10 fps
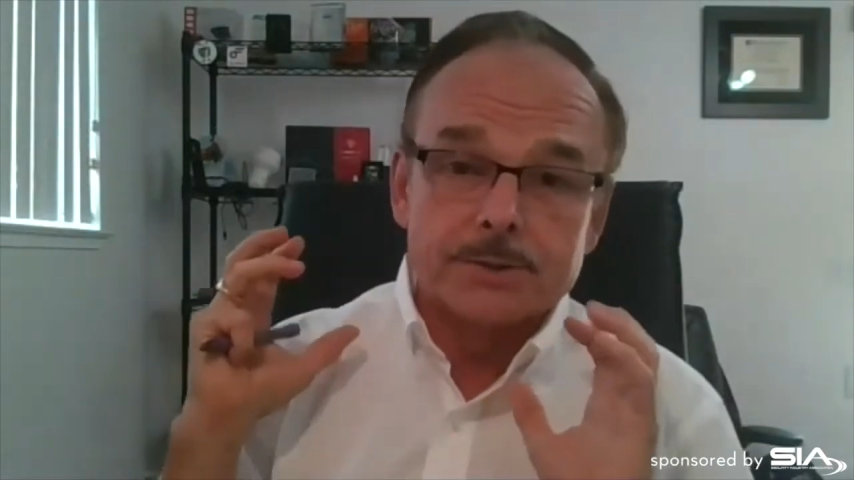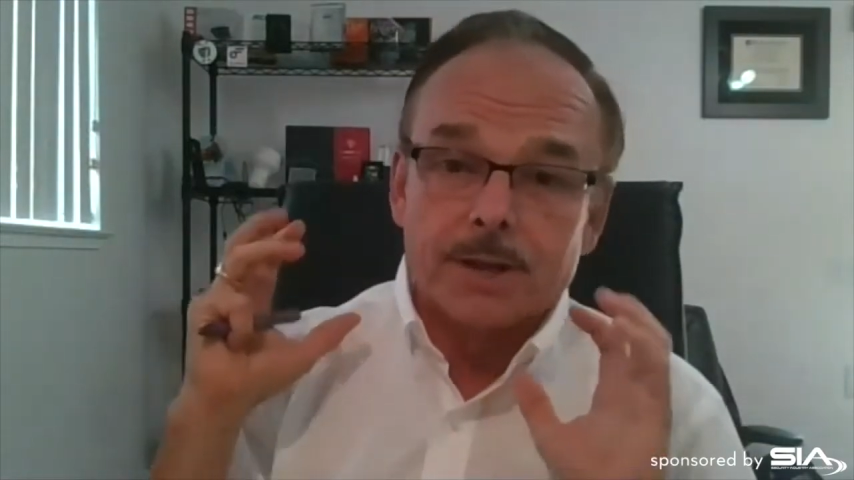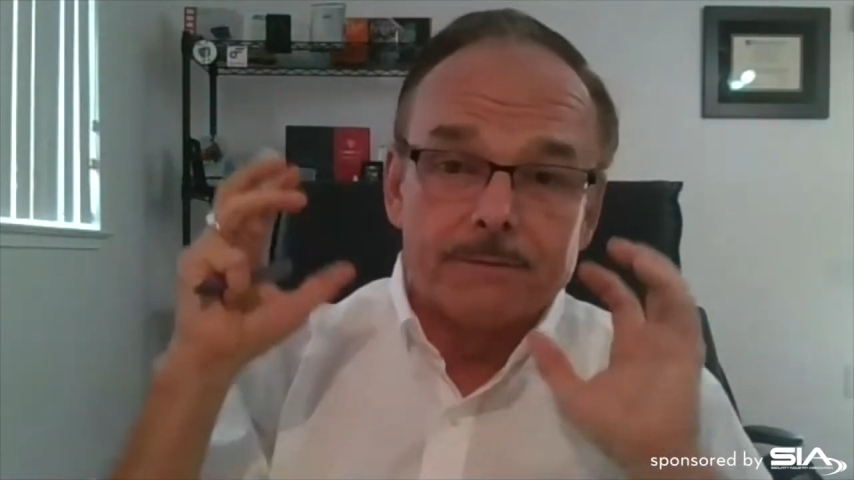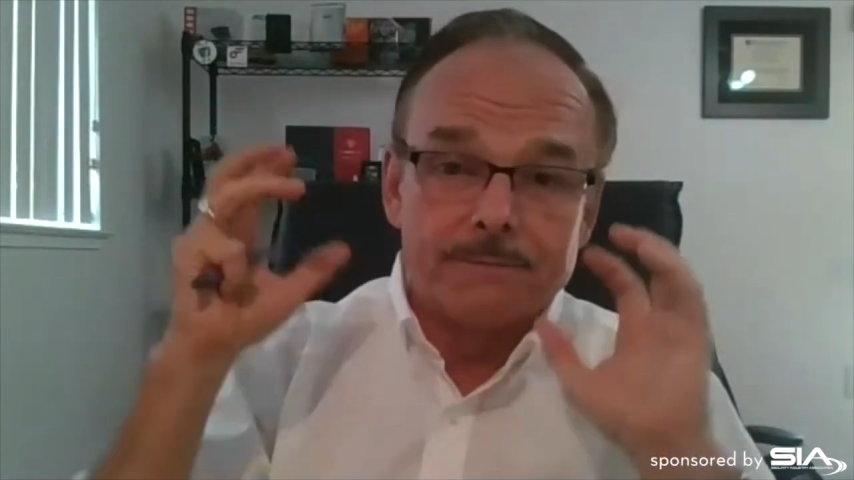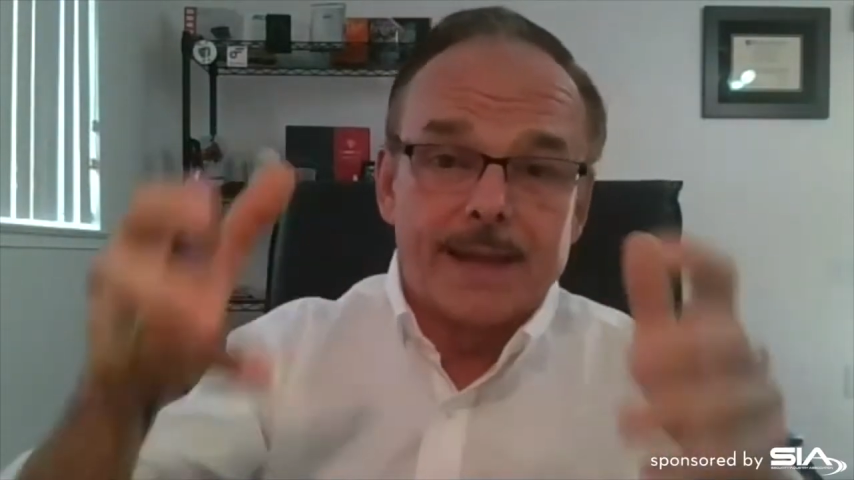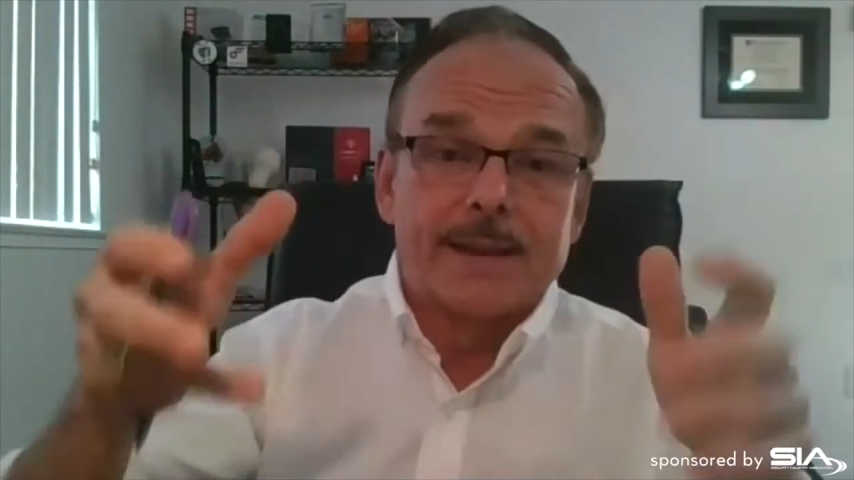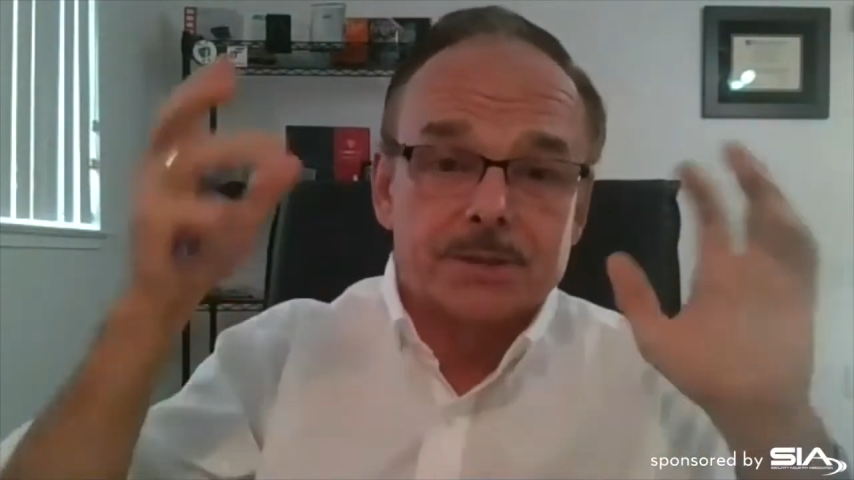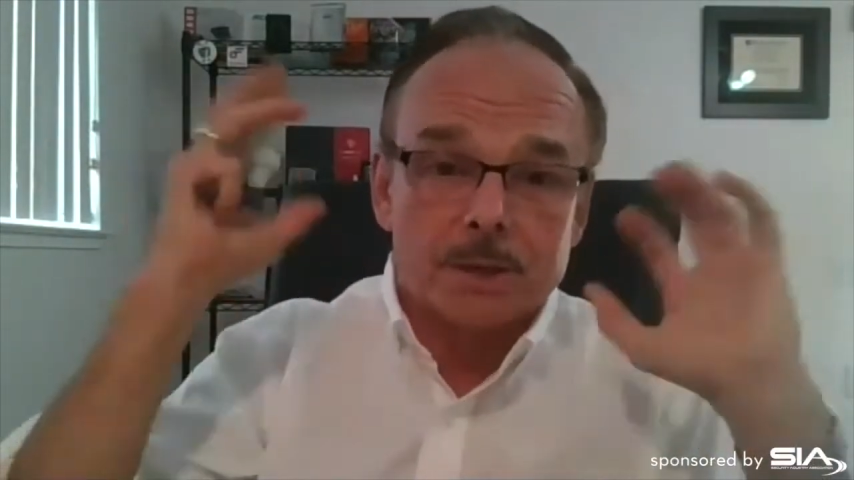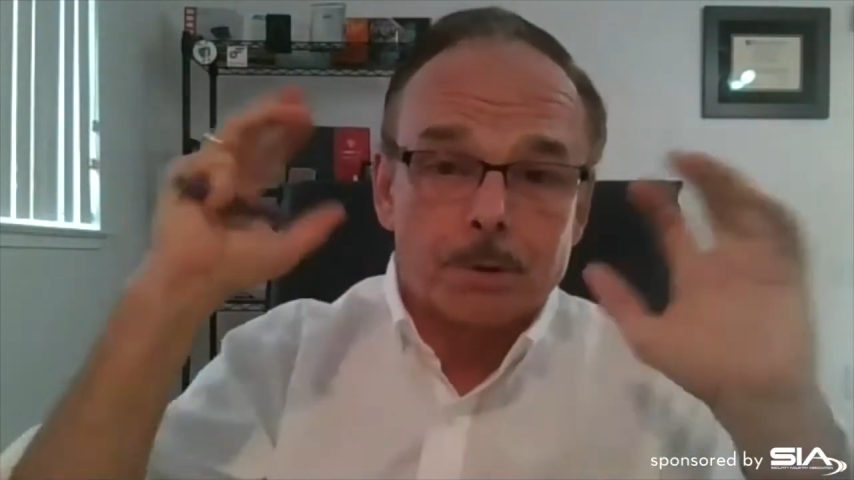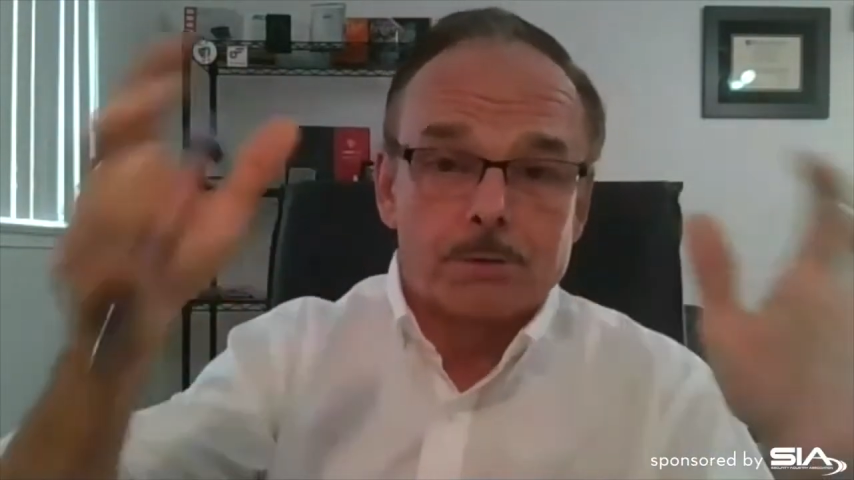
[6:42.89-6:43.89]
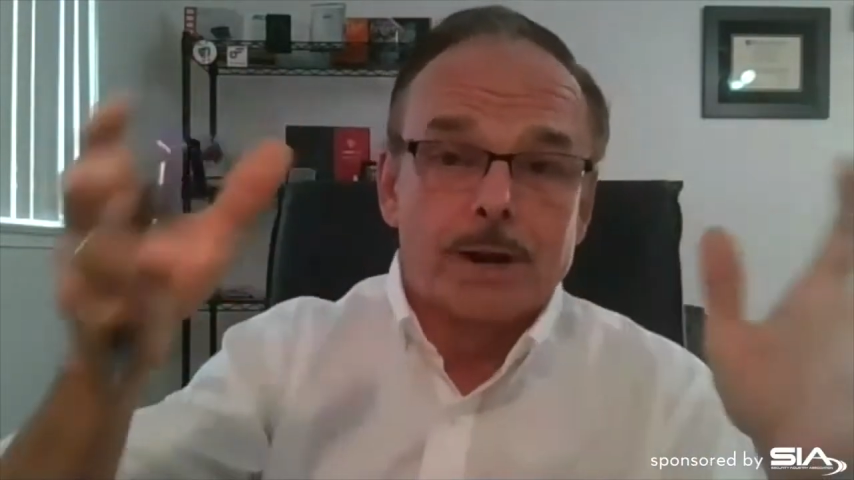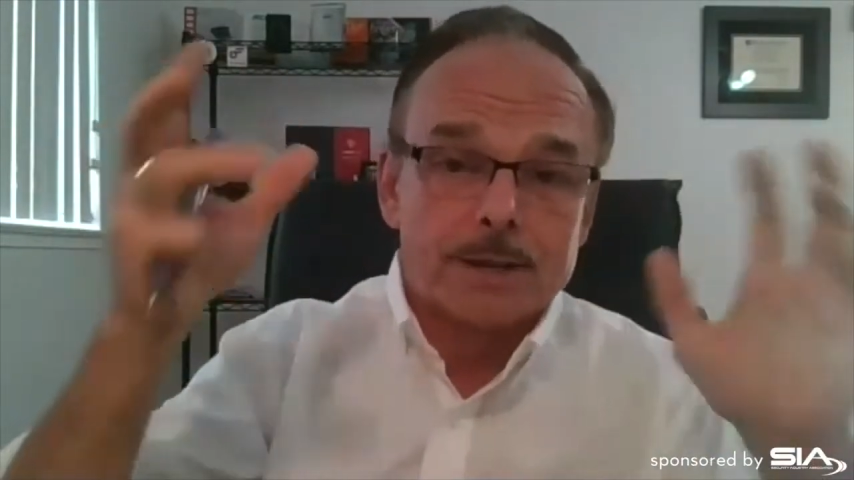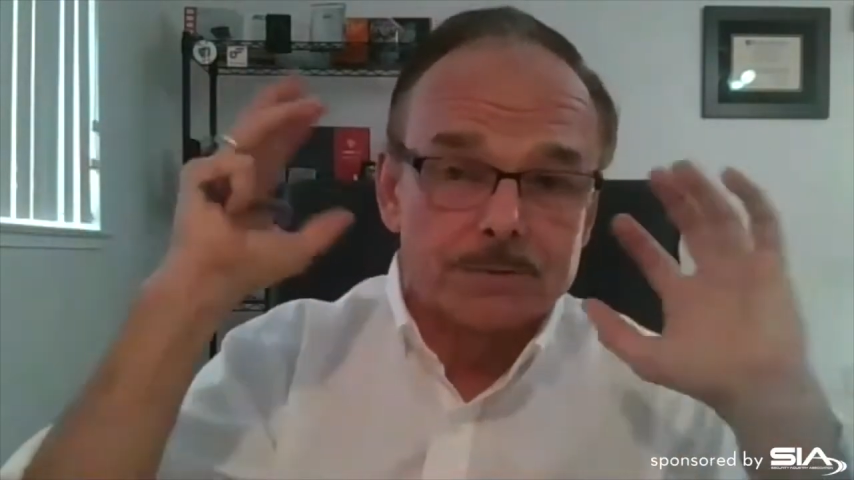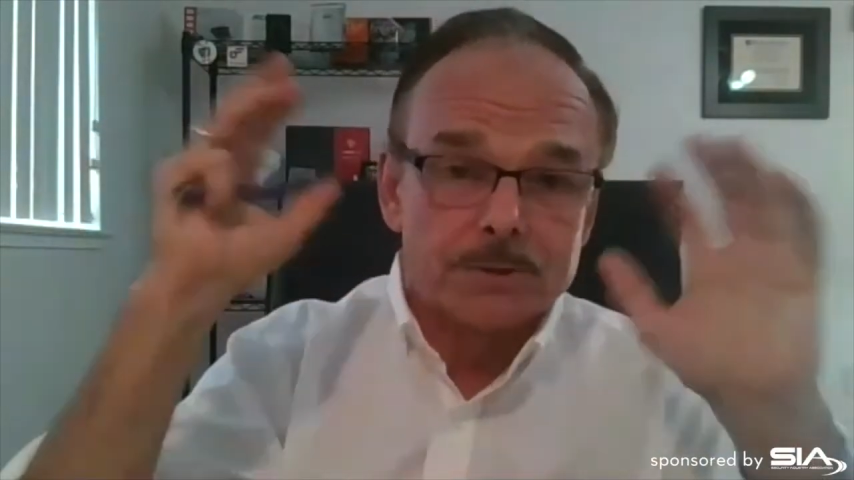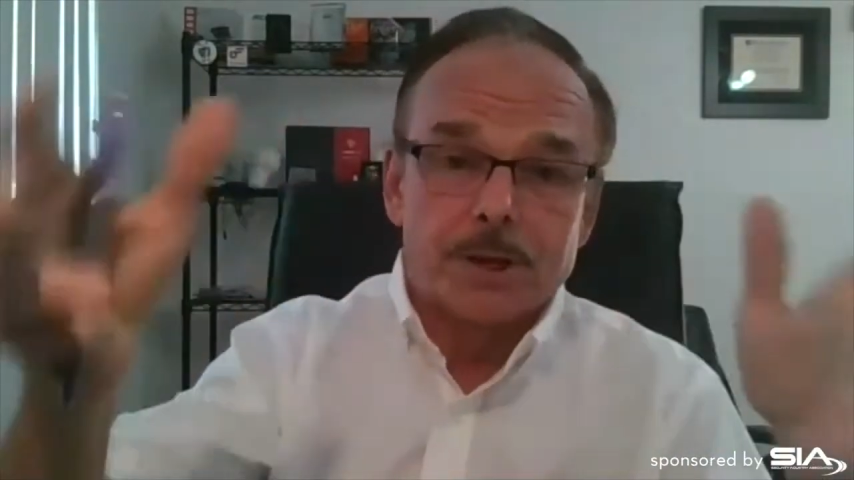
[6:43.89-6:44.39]
advanced and
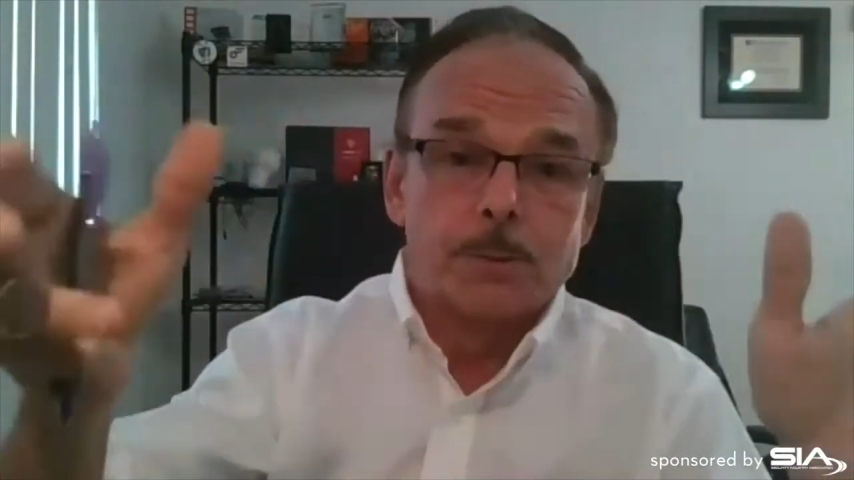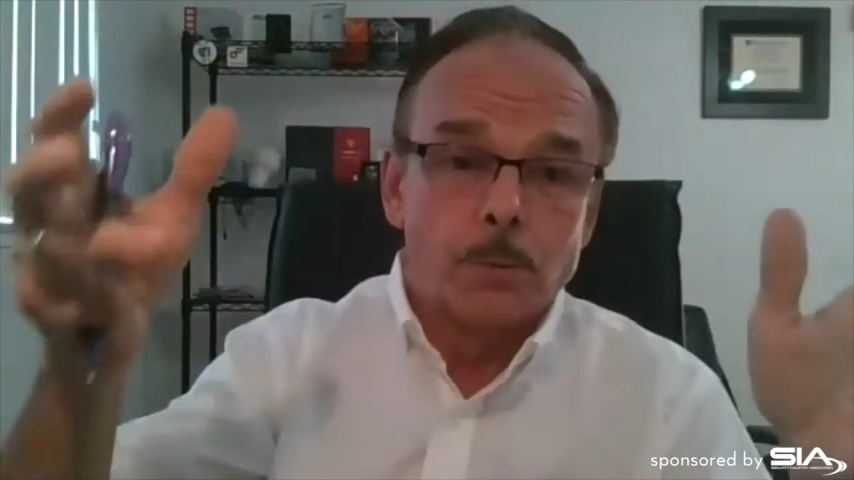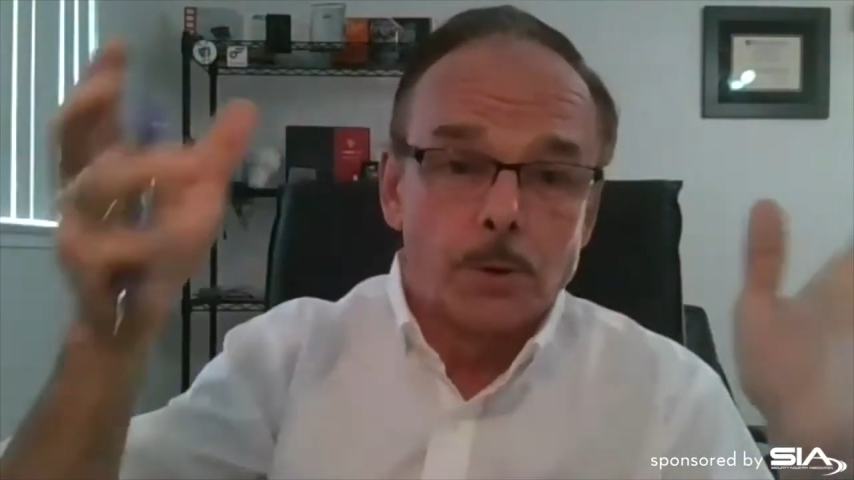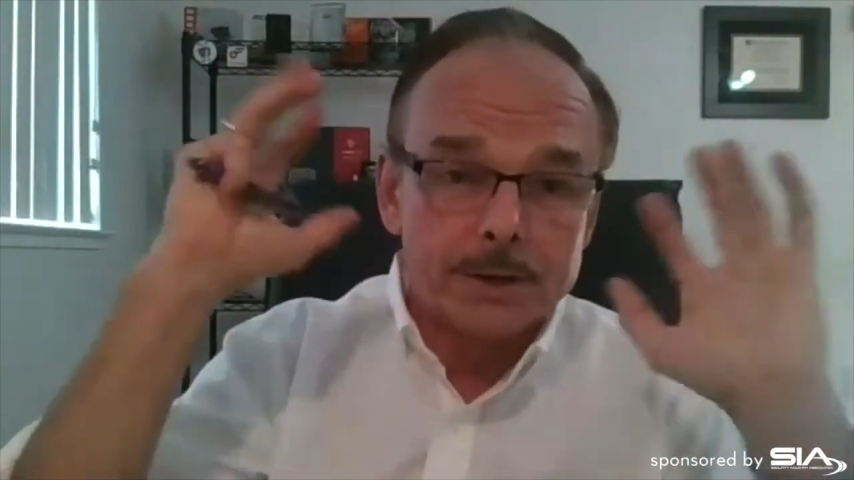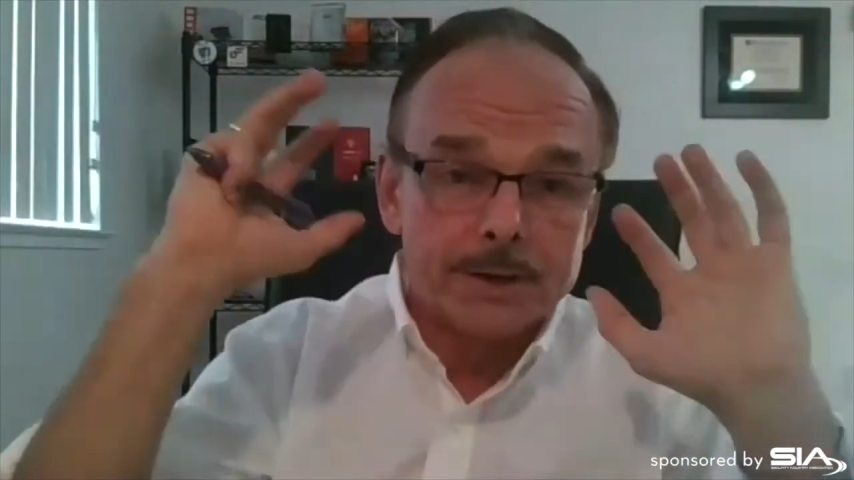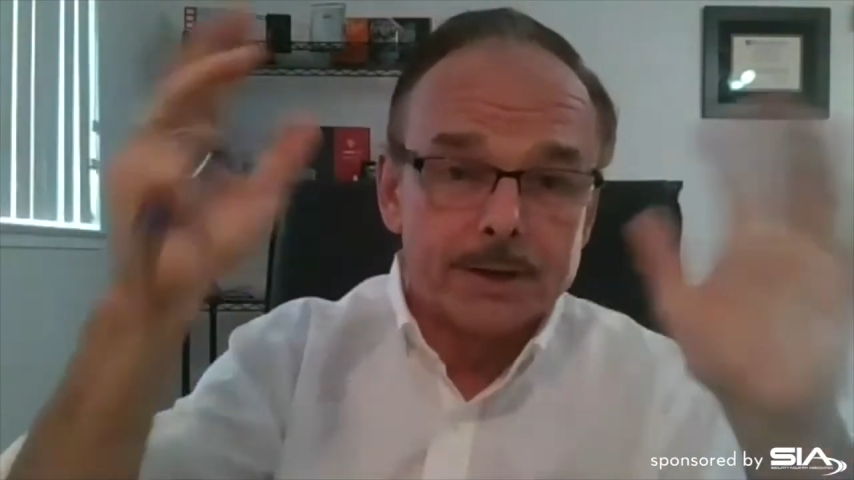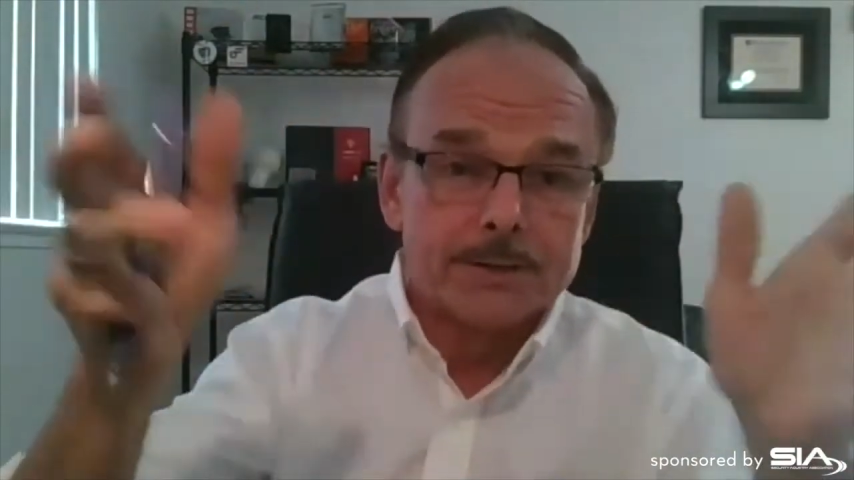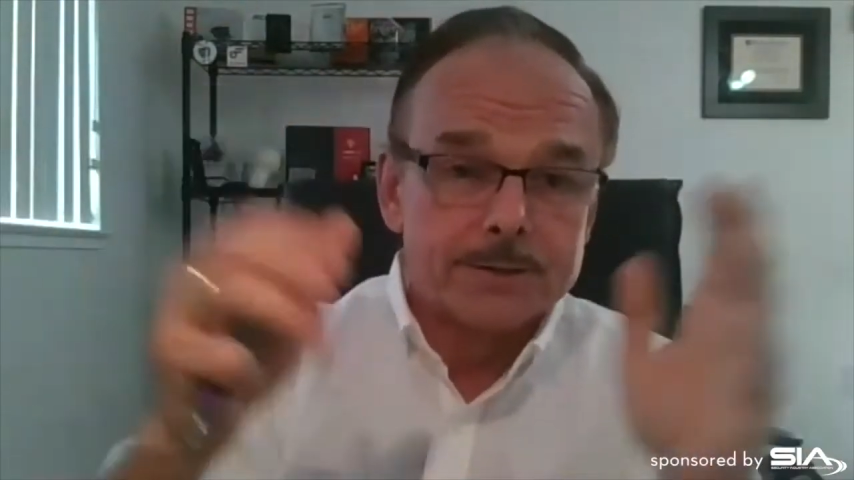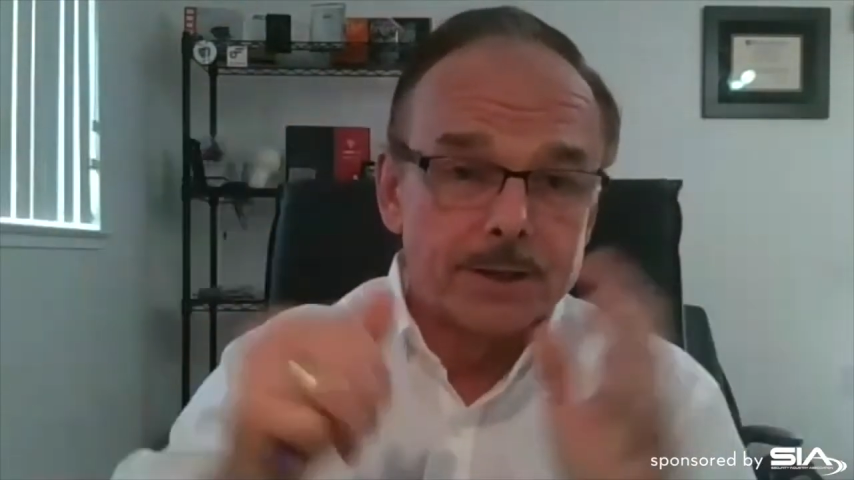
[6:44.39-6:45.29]
progressive as they want and as, uh,